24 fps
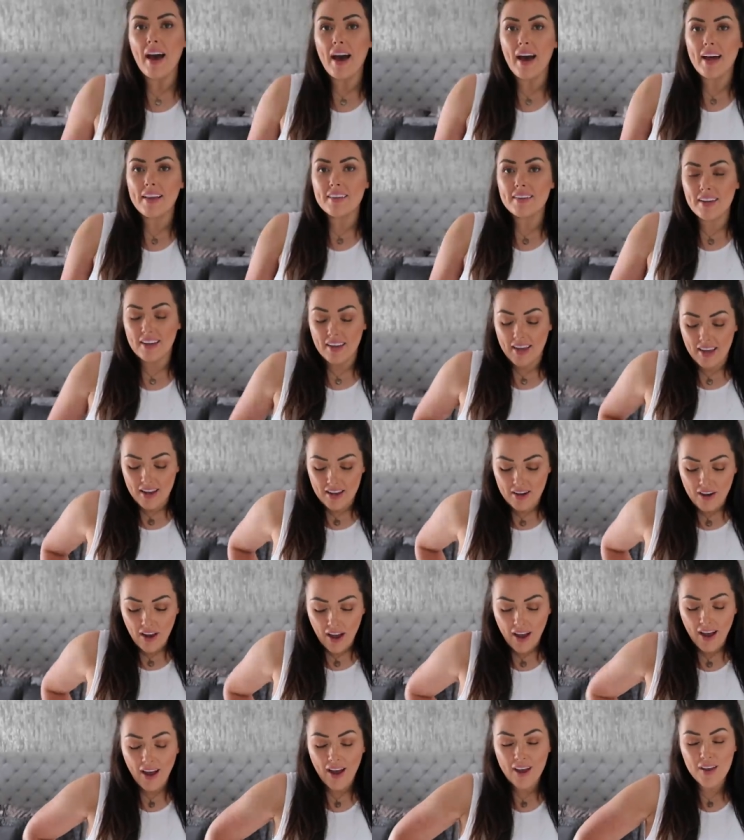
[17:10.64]
and again
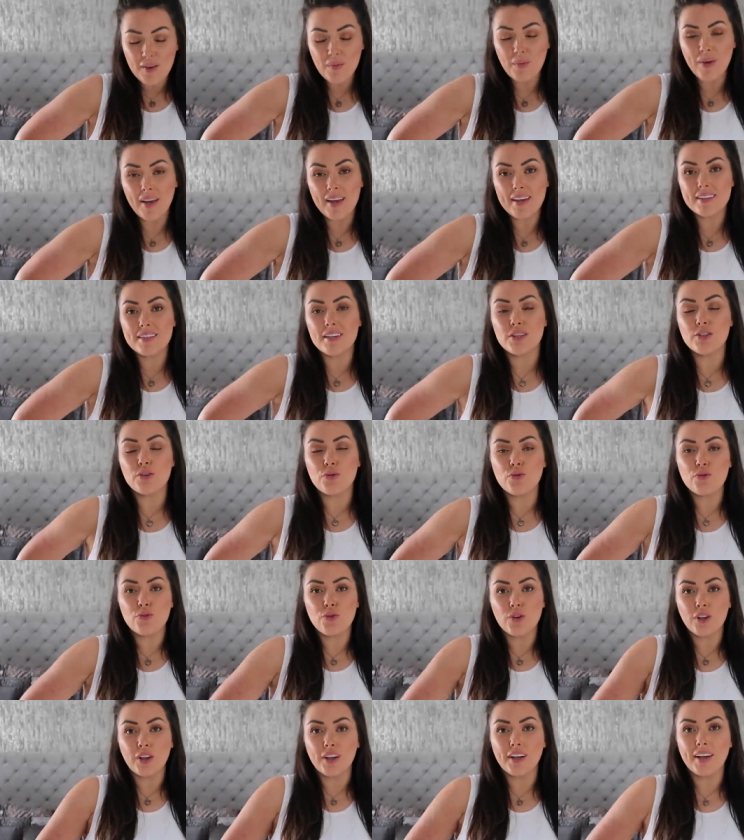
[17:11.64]
high-waisted,
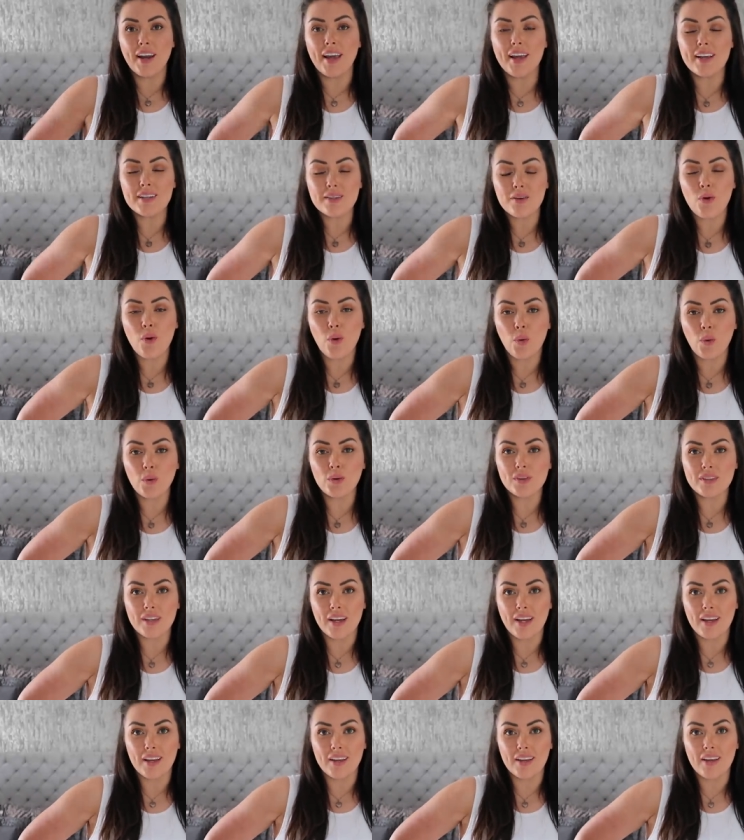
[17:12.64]
really nice
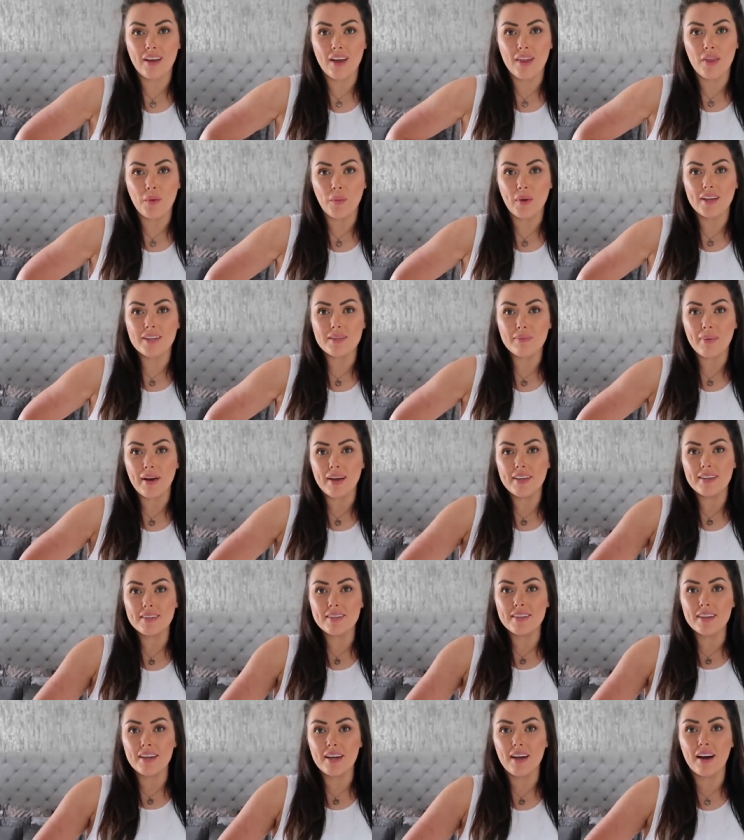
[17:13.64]
holding in at the
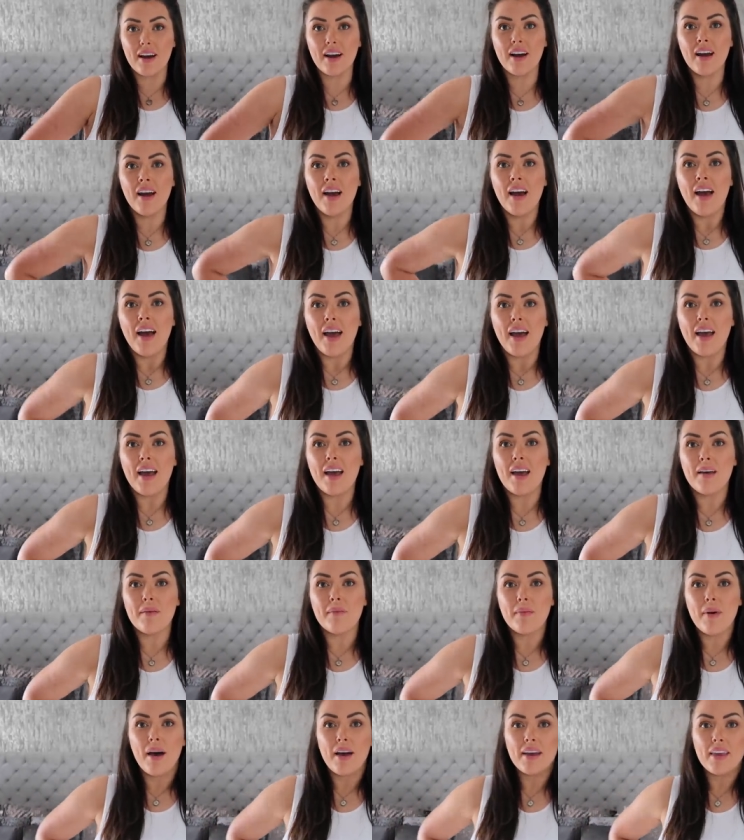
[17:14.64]
waistband here.
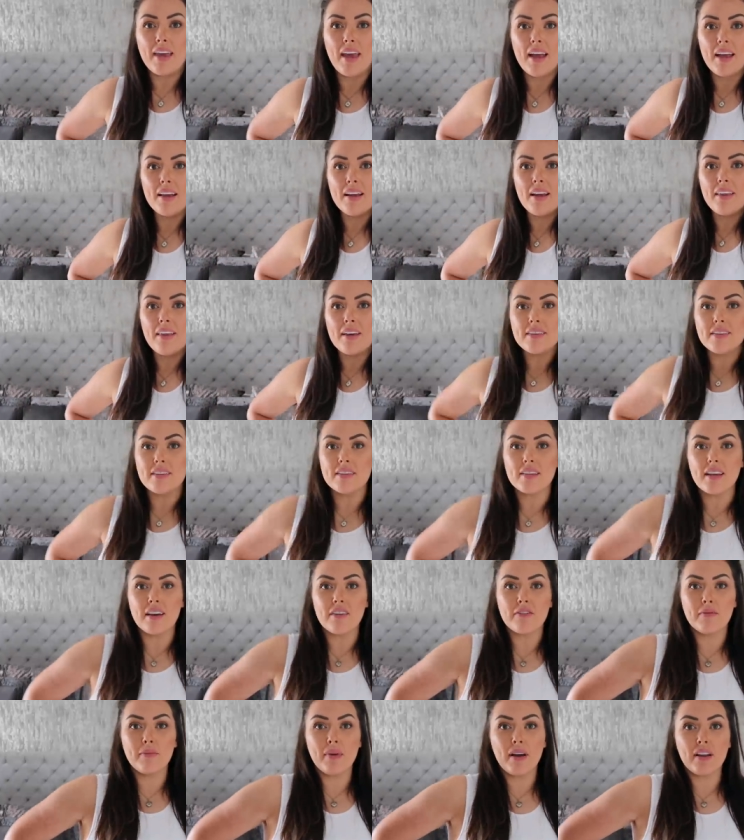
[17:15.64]
Um, again this has
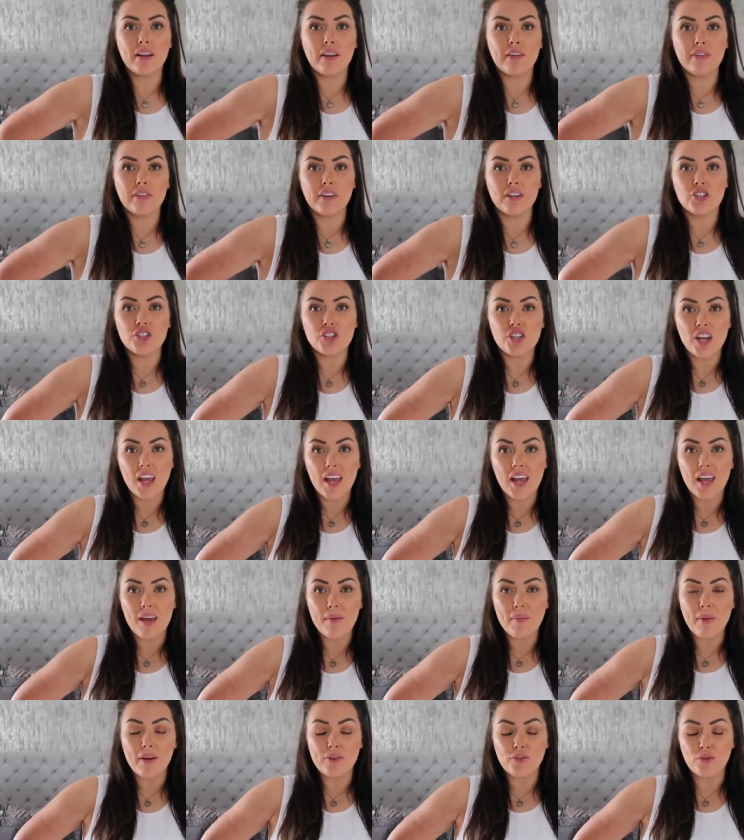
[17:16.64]
given me a lovely
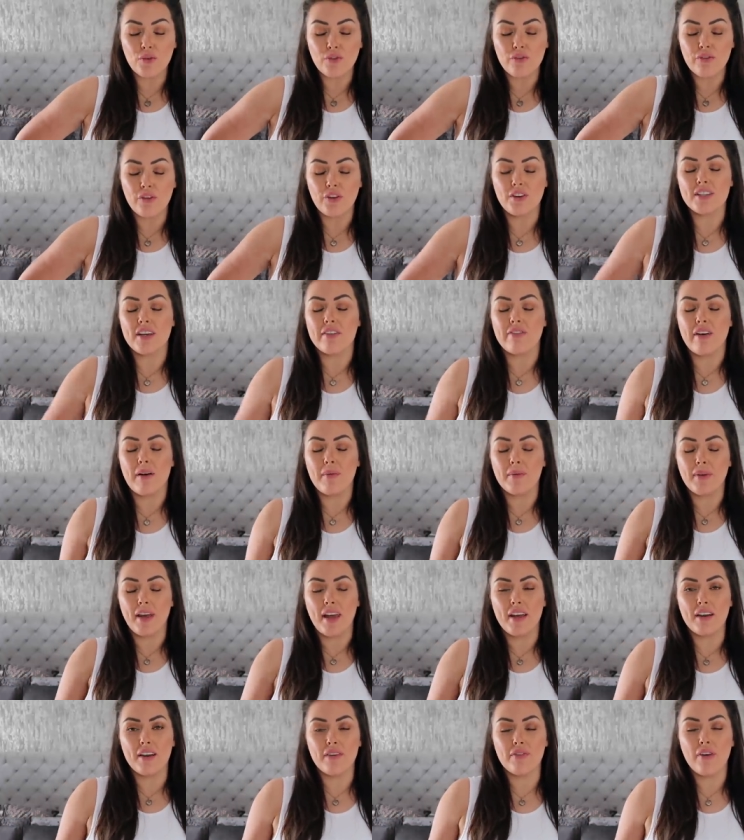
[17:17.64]
shape but I don't feel as if I'm
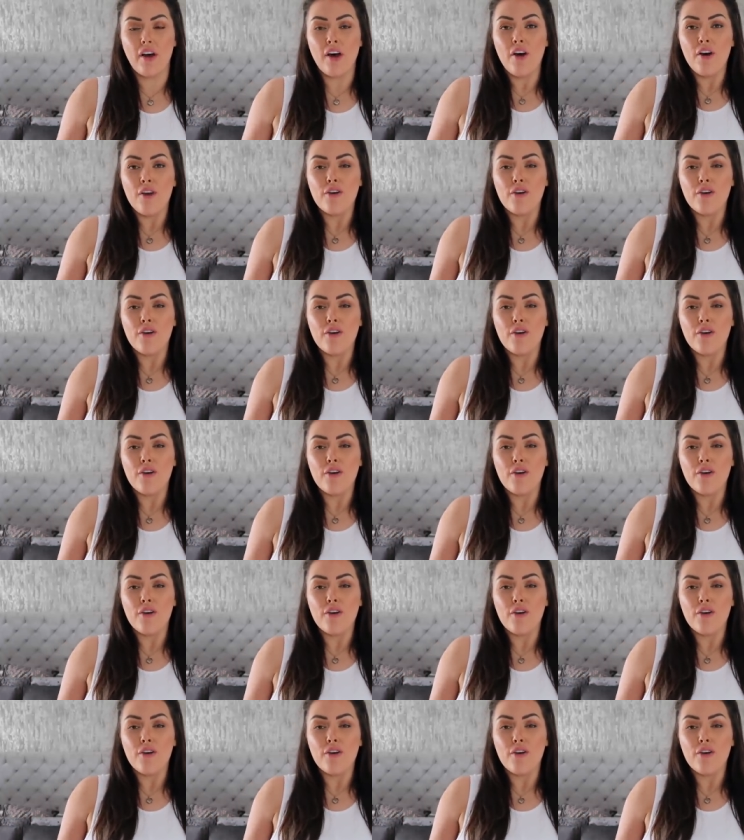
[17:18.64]
kind of